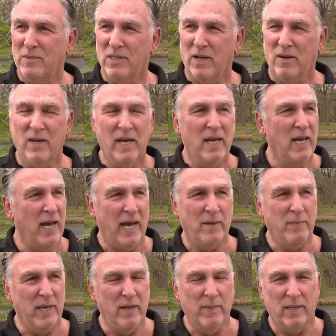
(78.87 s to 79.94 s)
So I'd
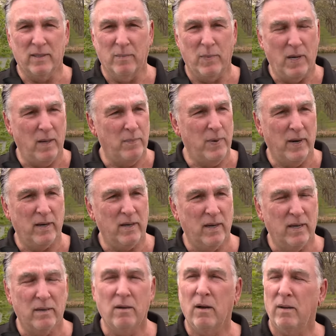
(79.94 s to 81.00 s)
meet him at the ballpark.
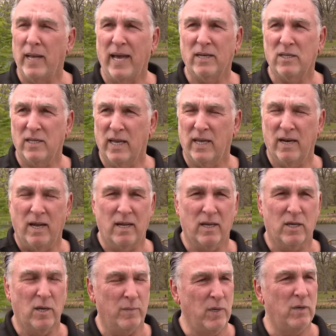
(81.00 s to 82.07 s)
Uh, oh, no, actually at a, a,
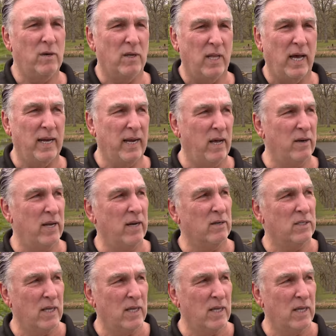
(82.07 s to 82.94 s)
commuter lot out here.